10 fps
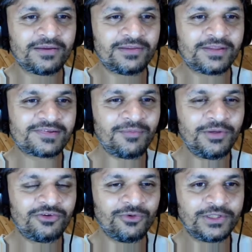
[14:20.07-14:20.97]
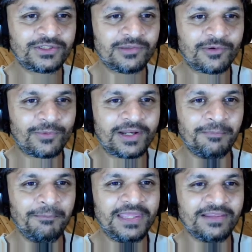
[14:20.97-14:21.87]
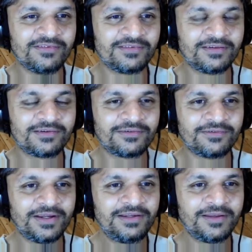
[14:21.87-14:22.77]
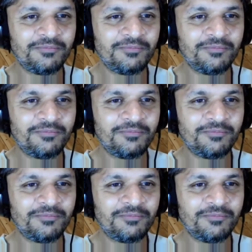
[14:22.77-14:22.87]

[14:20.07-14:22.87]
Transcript: there's some intuition about what it means, right?